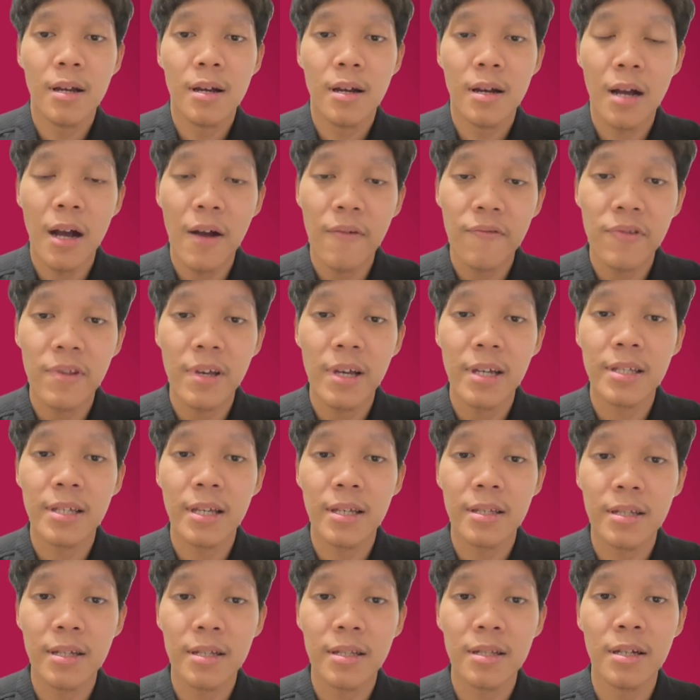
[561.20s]
After
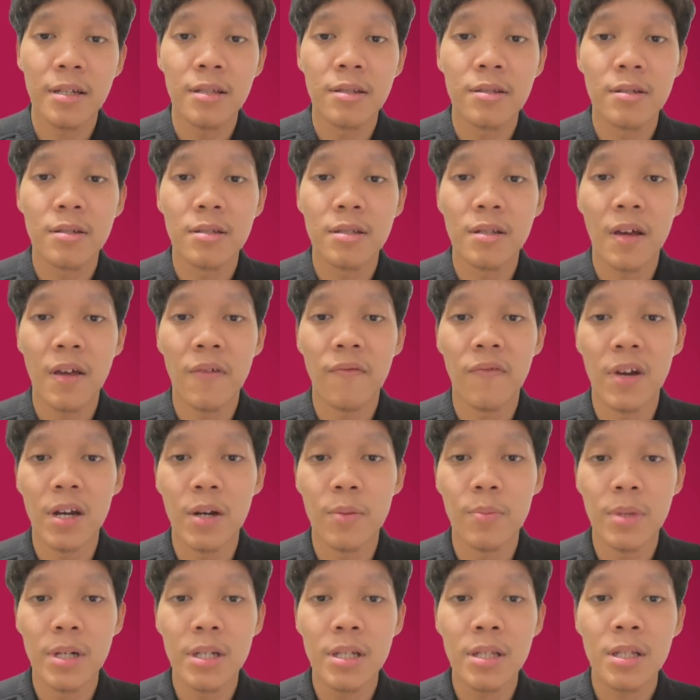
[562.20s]
assessing the internal
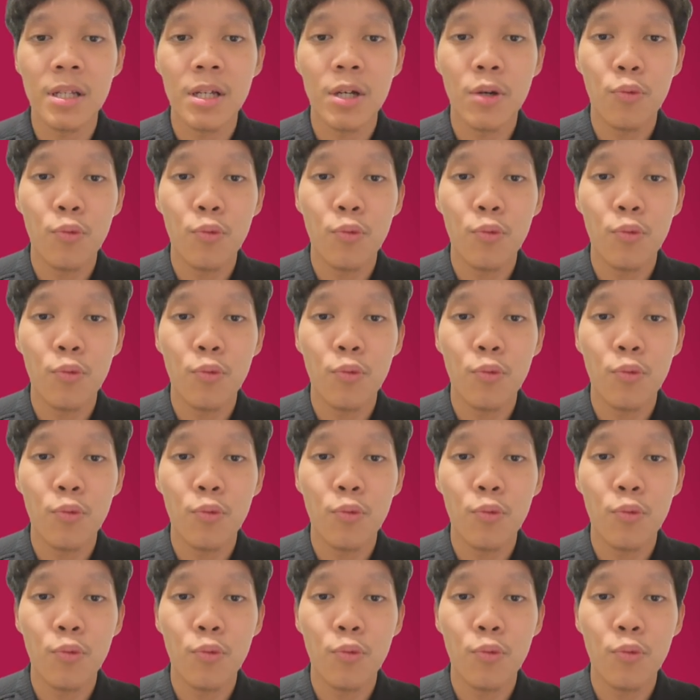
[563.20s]
environment,